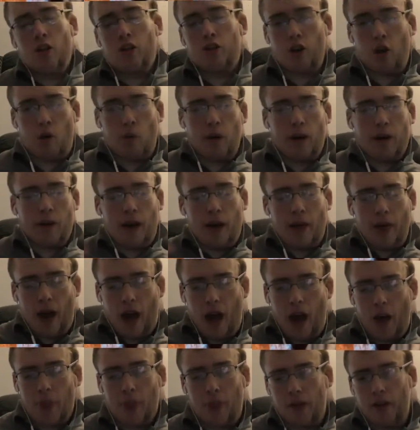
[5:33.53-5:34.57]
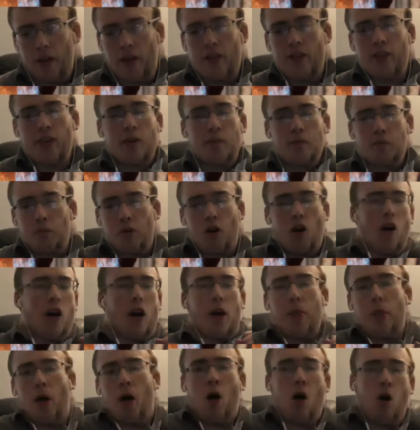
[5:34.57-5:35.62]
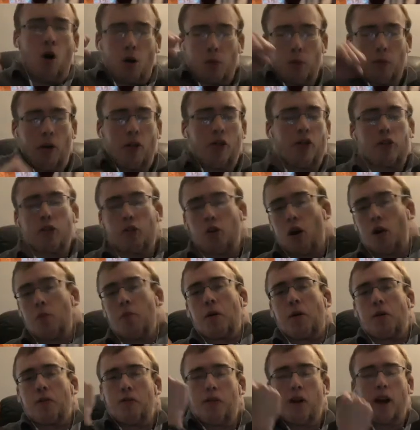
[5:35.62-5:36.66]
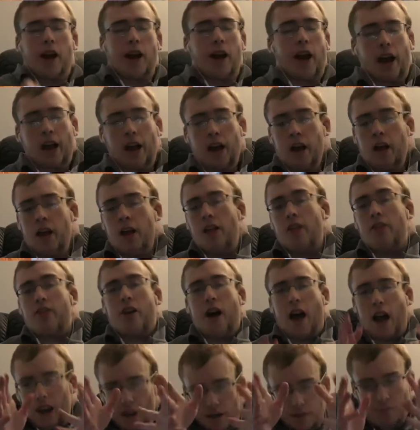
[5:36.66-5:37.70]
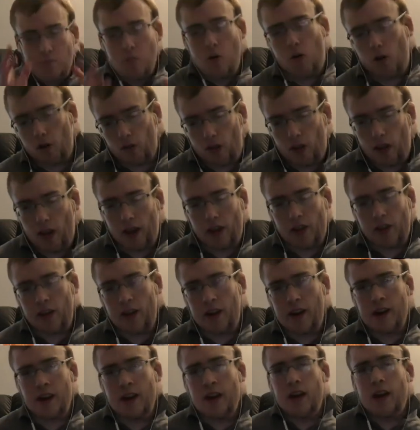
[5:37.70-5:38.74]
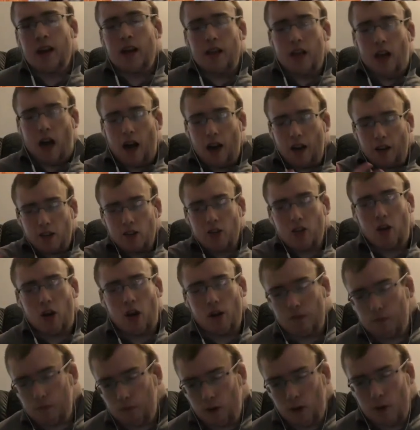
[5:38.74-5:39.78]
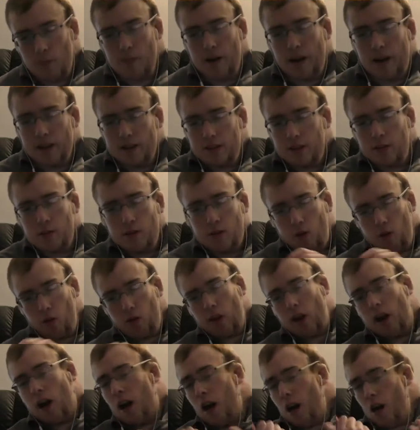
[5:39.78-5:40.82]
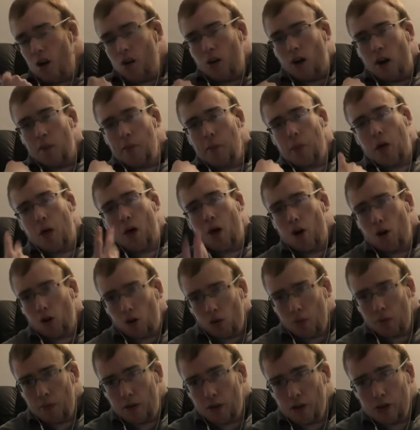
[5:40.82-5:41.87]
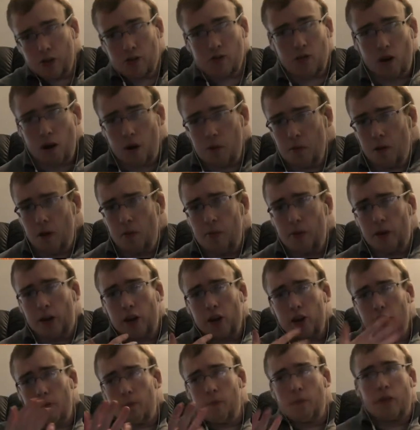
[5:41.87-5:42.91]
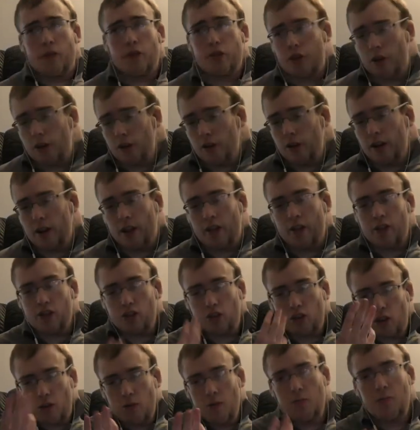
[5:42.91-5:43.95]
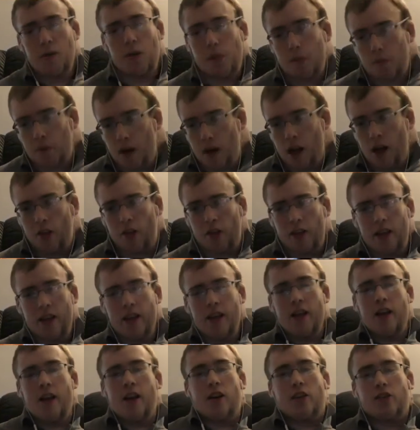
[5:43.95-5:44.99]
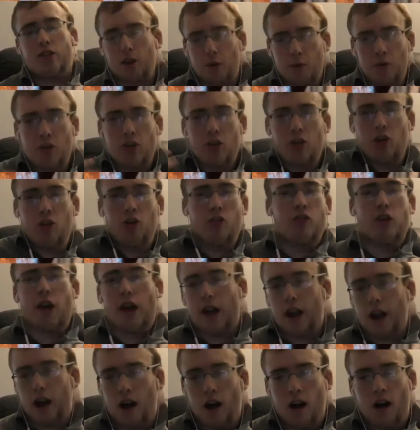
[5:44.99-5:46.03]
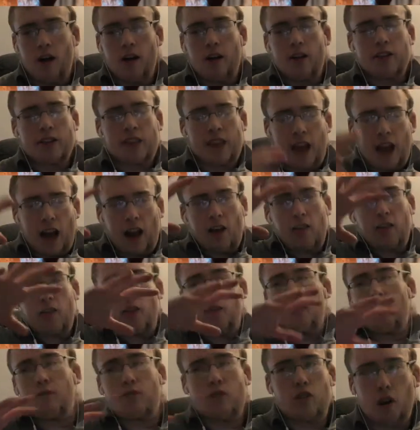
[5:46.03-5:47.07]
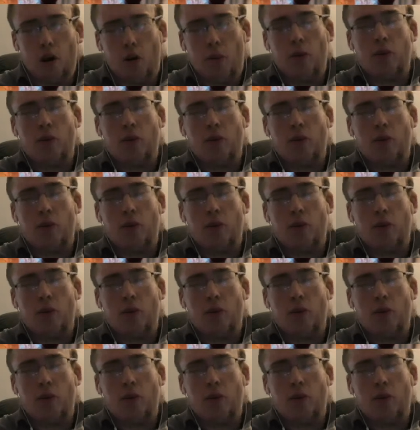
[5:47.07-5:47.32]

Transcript: So when that happened, it's he's probably in the Hulkbuster armor fighting. That is more likely. I thought for a minute she was holding a hologram of the Hulkbuster armor because of the theory that she would be the pilot. She would use that tech from, you know,